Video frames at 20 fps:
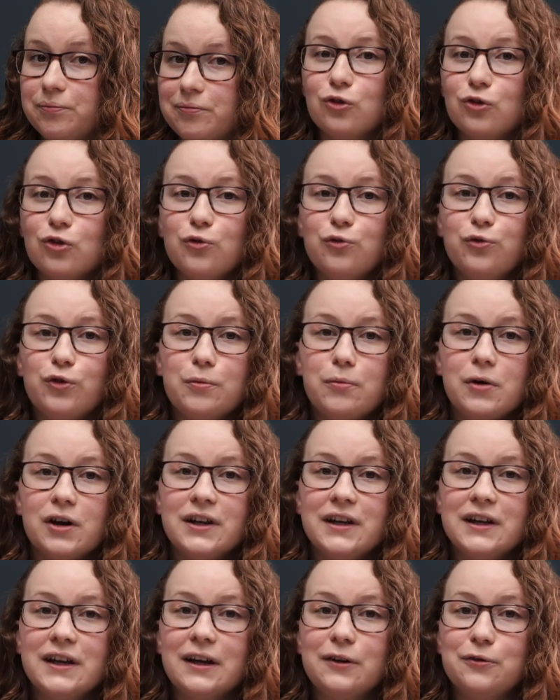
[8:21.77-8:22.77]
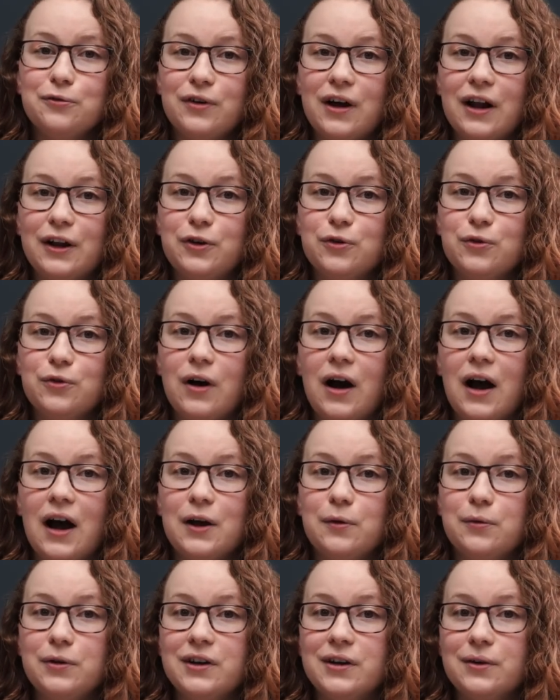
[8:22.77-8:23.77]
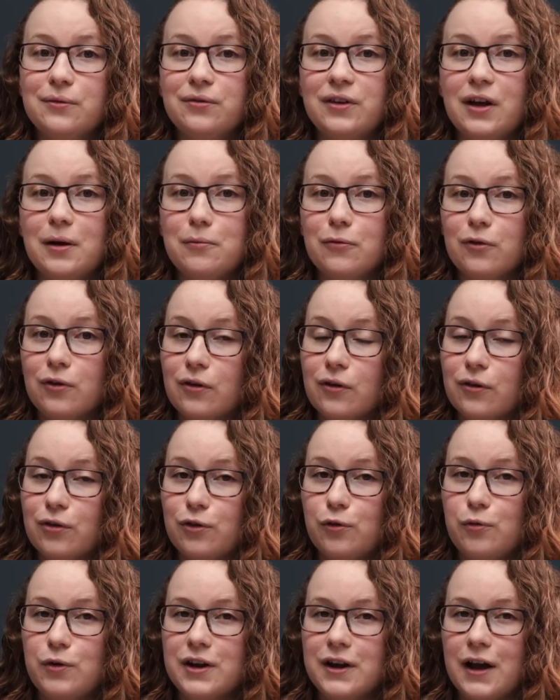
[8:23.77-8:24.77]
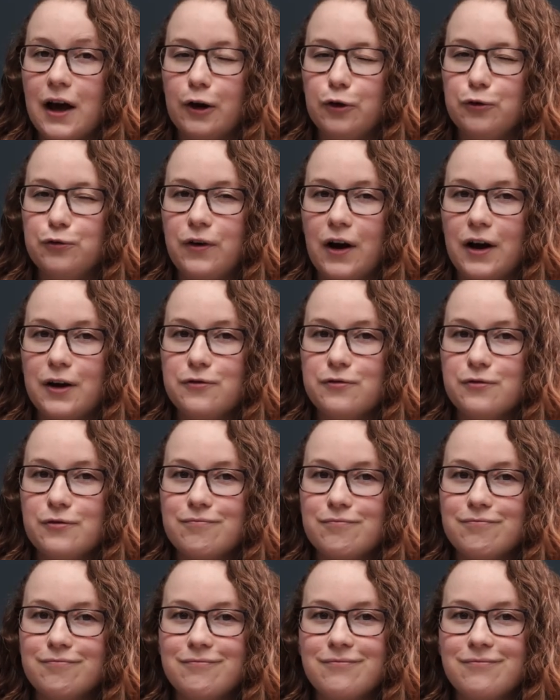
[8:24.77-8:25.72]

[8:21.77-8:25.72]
So for money and value, I would give them a 3 out of 5.